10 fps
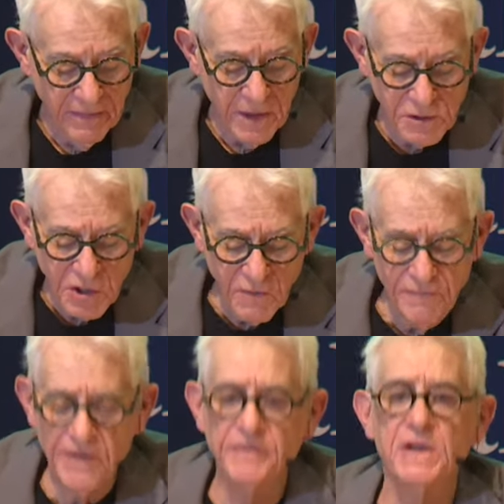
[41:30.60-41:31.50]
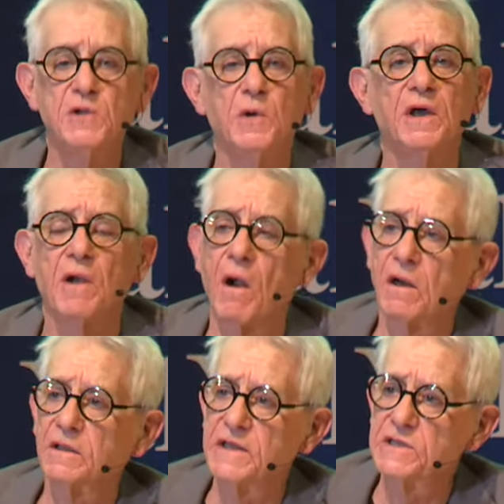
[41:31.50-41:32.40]
they're so vivid you can
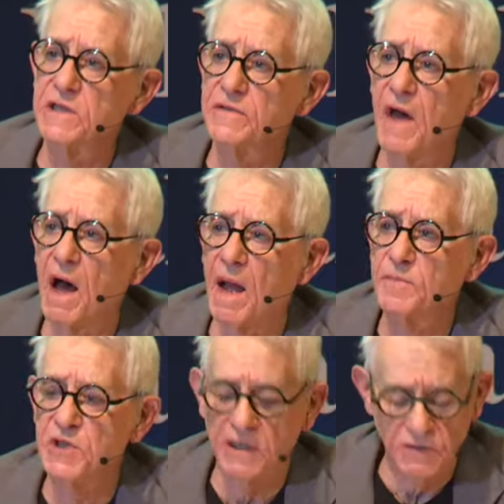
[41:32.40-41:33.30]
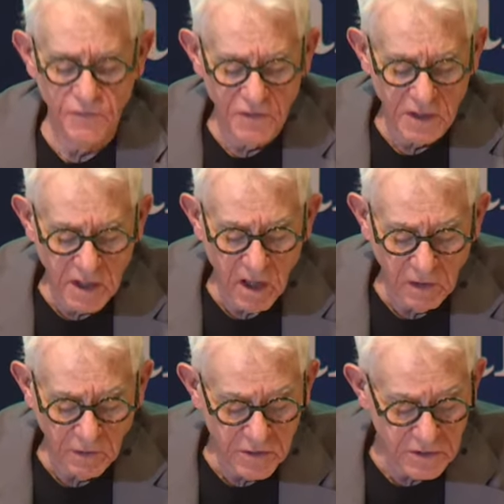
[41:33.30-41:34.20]
hardly see the objects for the
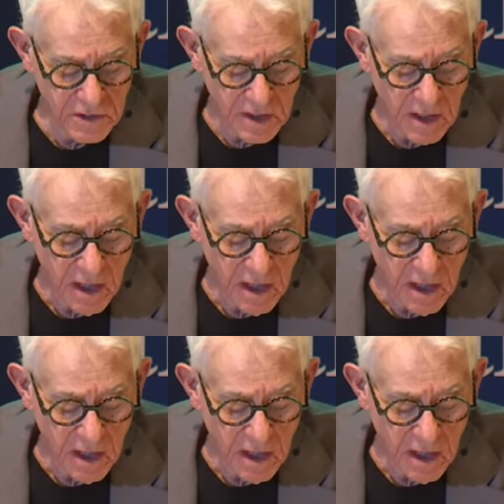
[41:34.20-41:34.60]
colors.